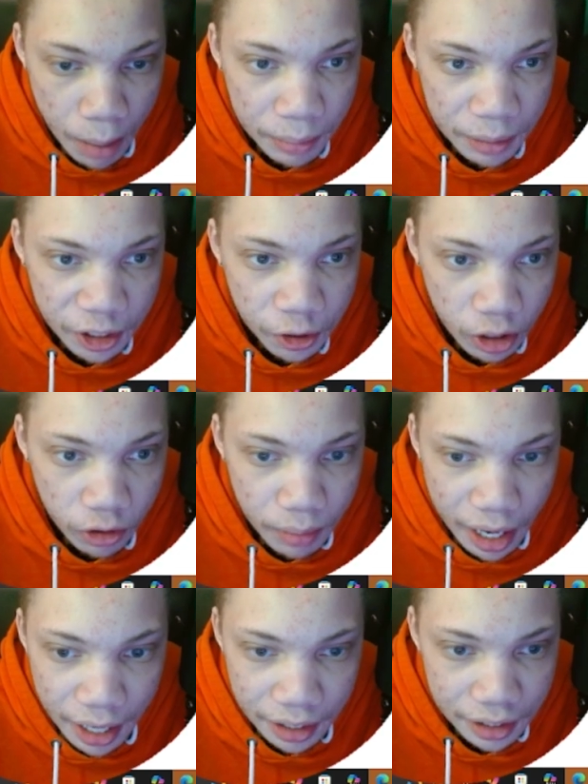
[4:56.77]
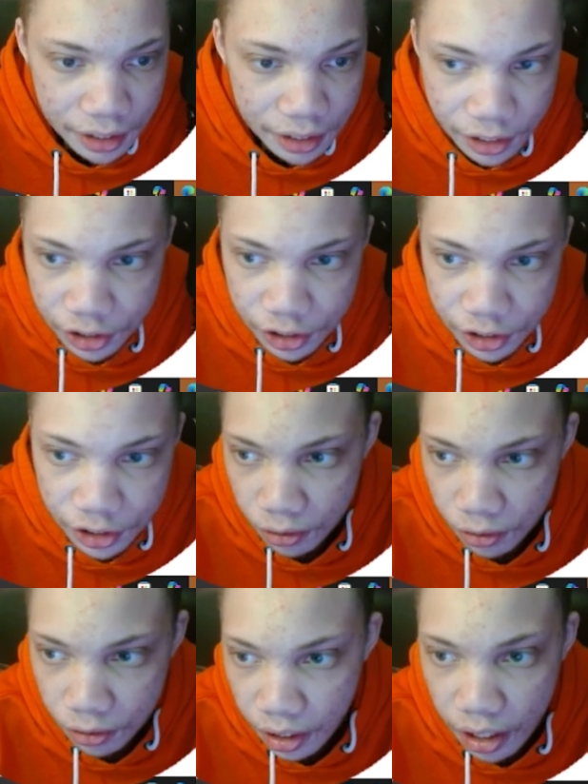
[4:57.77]
be going over my hidden assist channel.
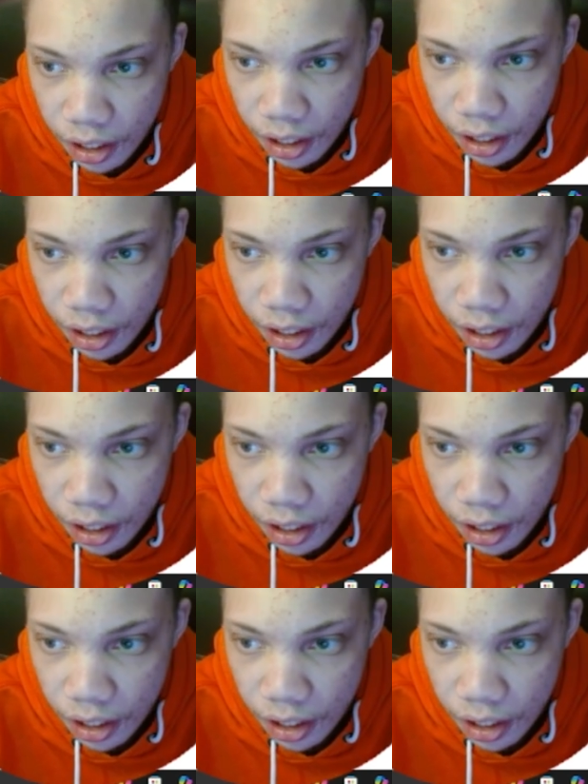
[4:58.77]
And I'm going